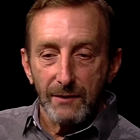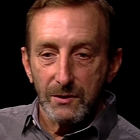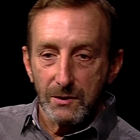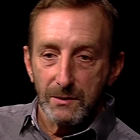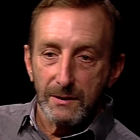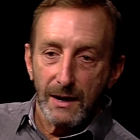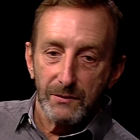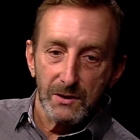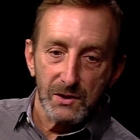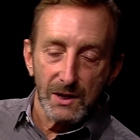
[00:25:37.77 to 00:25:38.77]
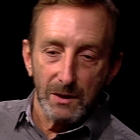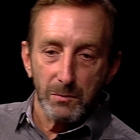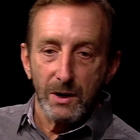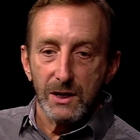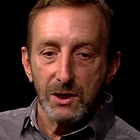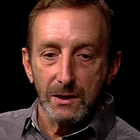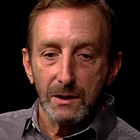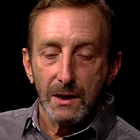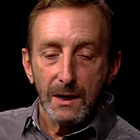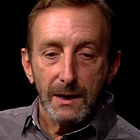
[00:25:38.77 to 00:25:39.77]
after the celebration,
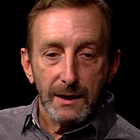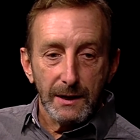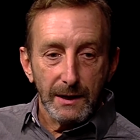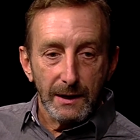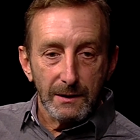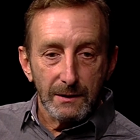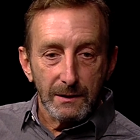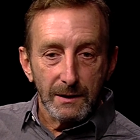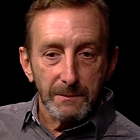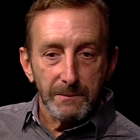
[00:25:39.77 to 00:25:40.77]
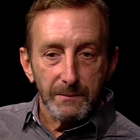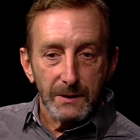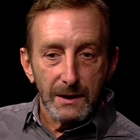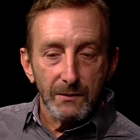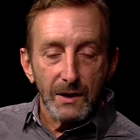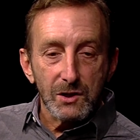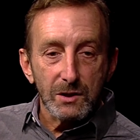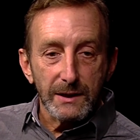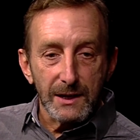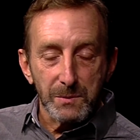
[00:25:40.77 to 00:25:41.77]
and
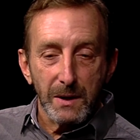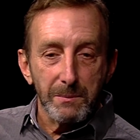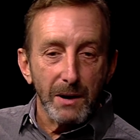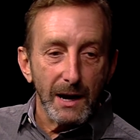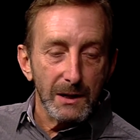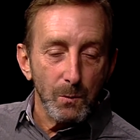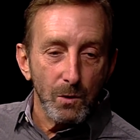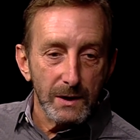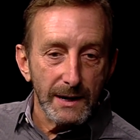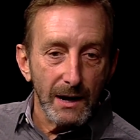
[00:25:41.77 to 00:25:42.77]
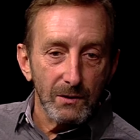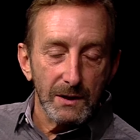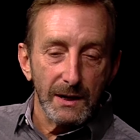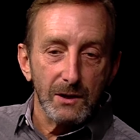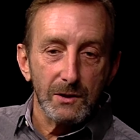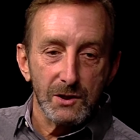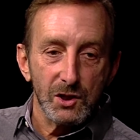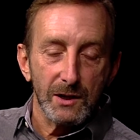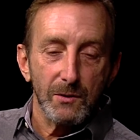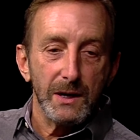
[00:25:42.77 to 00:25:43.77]
eventually, as my body wore down and I couldn't
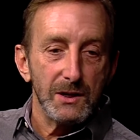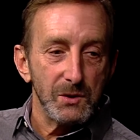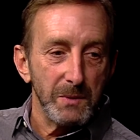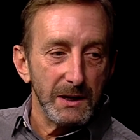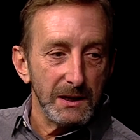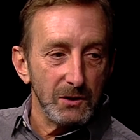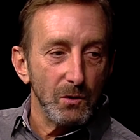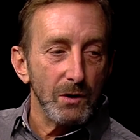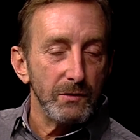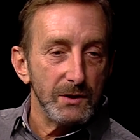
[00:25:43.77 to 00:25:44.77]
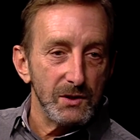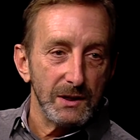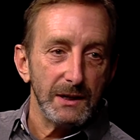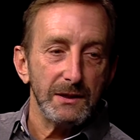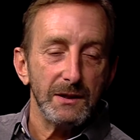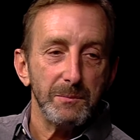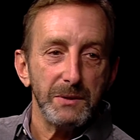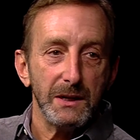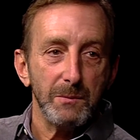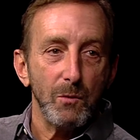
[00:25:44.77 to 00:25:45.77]
generate as many endorphins, it ended up
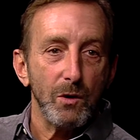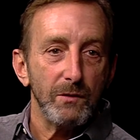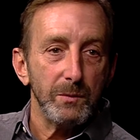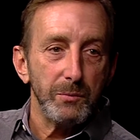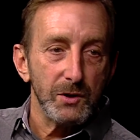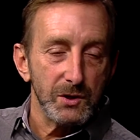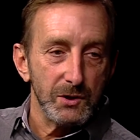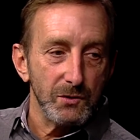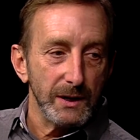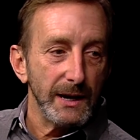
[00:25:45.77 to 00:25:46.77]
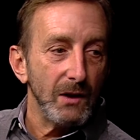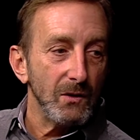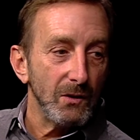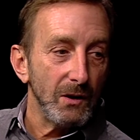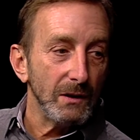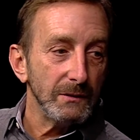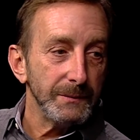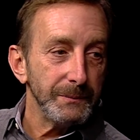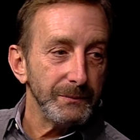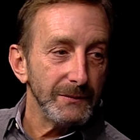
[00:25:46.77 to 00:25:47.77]
being more of a push to drink alcohol.
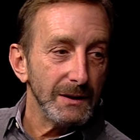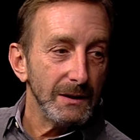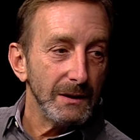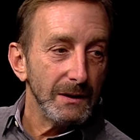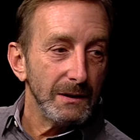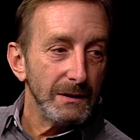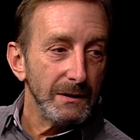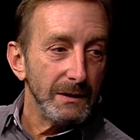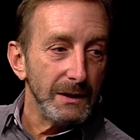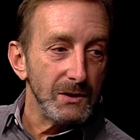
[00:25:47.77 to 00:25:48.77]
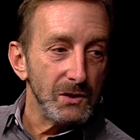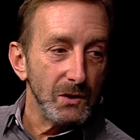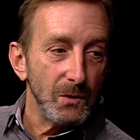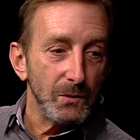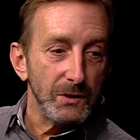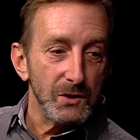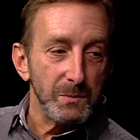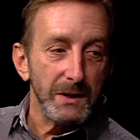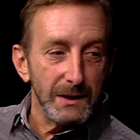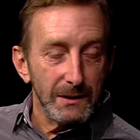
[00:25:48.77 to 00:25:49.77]
And so there's
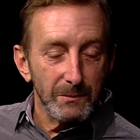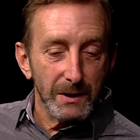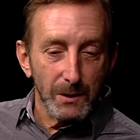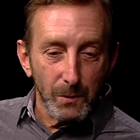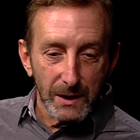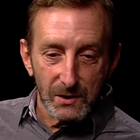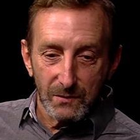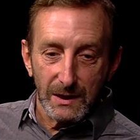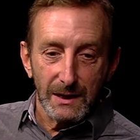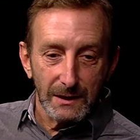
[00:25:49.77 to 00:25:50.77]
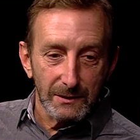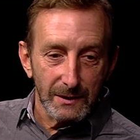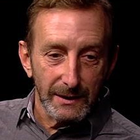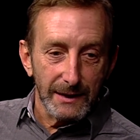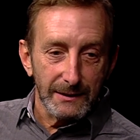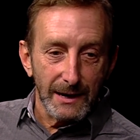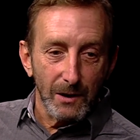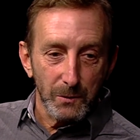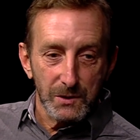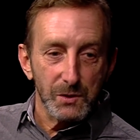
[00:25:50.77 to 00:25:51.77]
many ways of getting to that
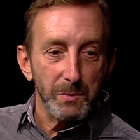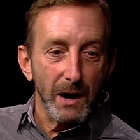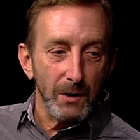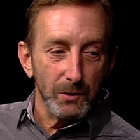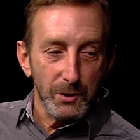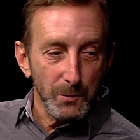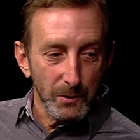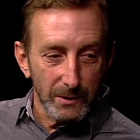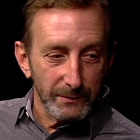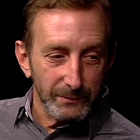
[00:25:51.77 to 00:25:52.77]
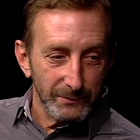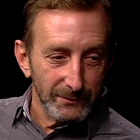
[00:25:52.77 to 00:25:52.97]
downward spiral. You were